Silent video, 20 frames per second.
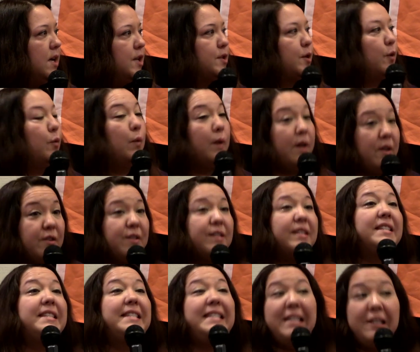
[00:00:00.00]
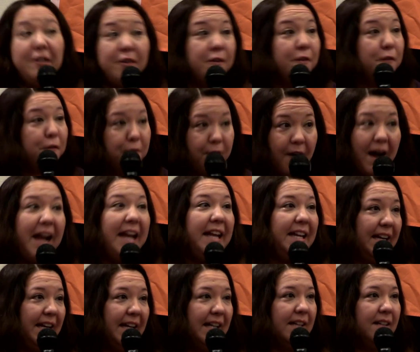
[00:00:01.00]
So we're still
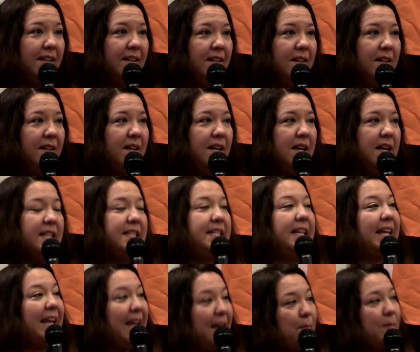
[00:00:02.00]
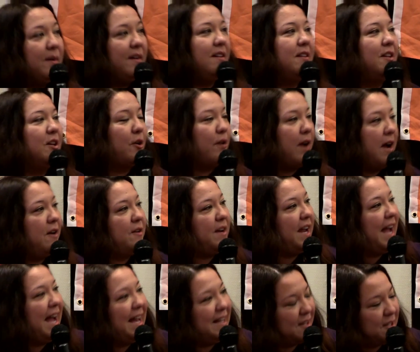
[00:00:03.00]
fighting to keep it in the ground
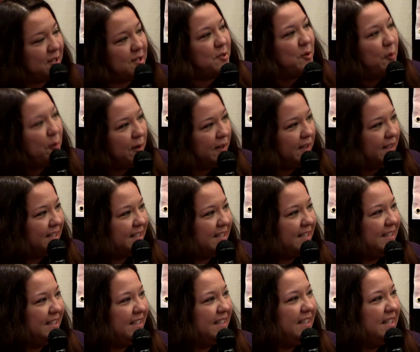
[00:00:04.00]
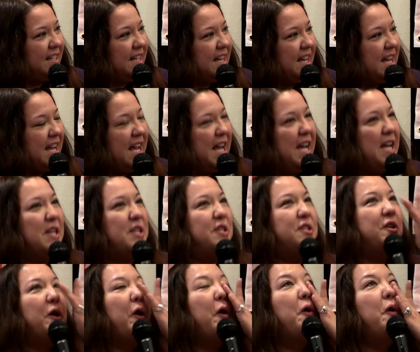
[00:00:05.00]
at the source.
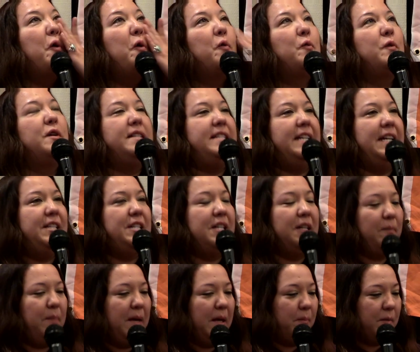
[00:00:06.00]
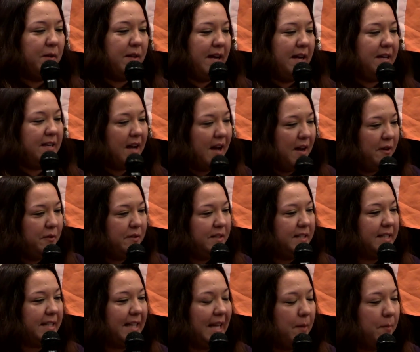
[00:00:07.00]
So we're teaching people that not only
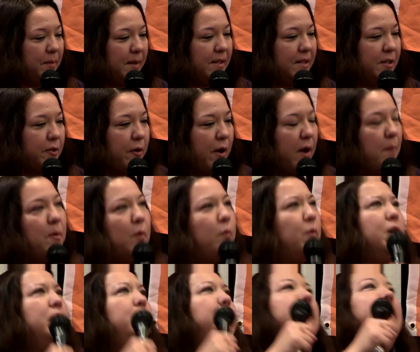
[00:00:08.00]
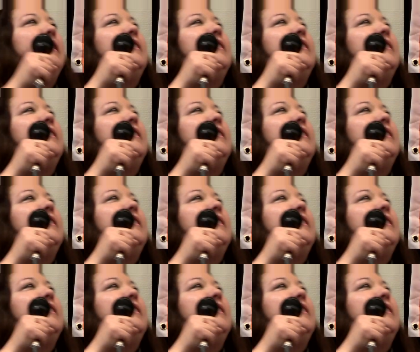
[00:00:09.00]
to keep it in the ground, but what are we